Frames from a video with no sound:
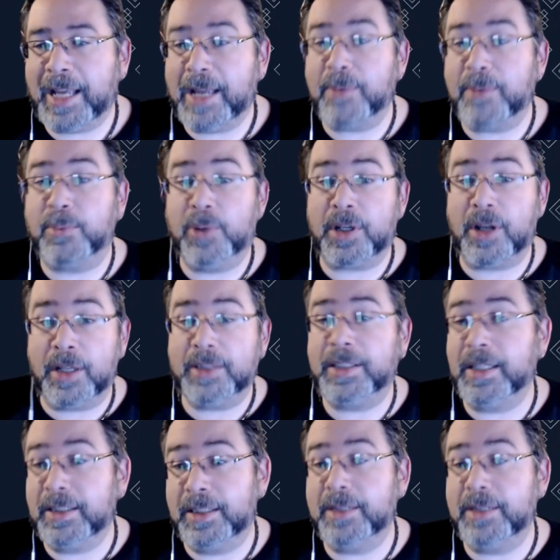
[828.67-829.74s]
hey, put
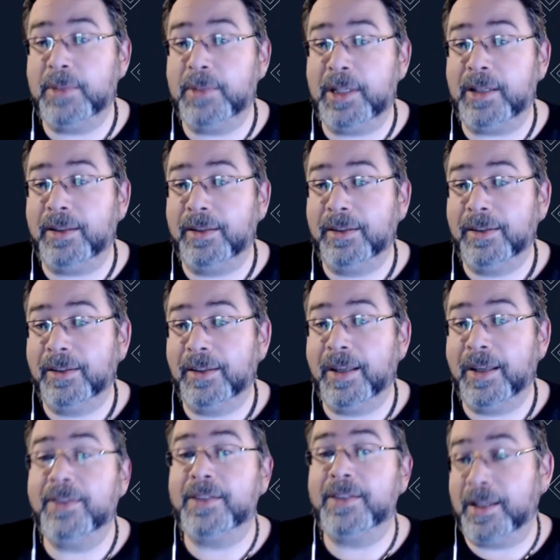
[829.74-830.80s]
content in me
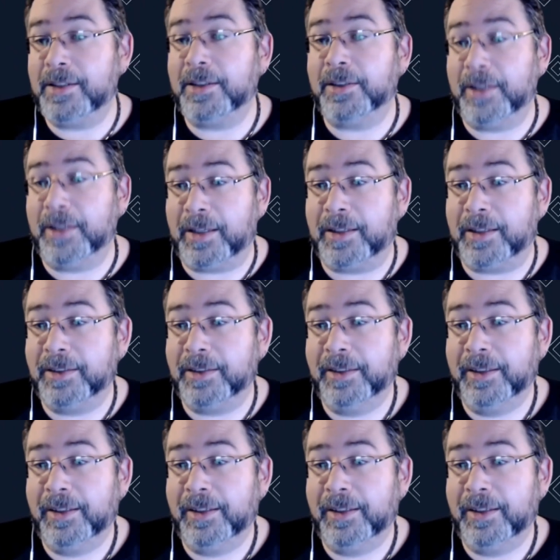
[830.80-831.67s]
and send a link.